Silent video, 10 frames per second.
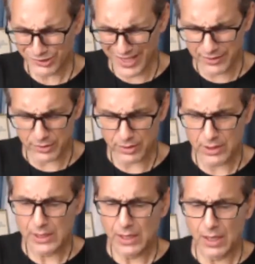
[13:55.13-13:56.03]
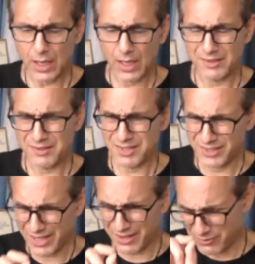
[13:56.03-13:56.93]
Leather, the
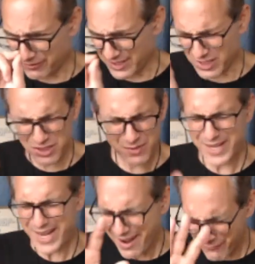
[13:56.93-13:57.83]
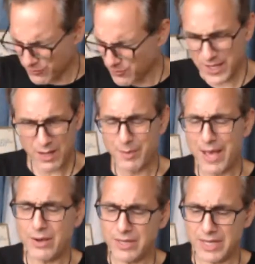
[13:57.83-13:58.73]
leather finish. I mean, everything
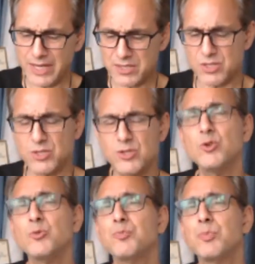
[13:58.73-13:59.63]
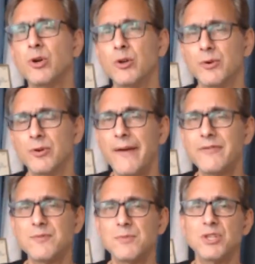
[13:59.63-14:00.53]
about it is superb
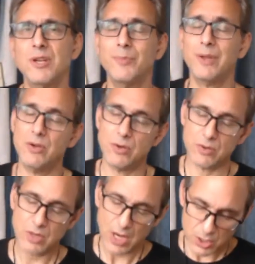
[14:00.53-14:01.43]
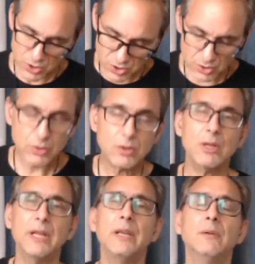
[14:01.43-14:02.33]
craftsmanship, and you're
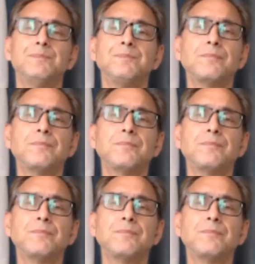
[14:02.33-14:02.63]
certainly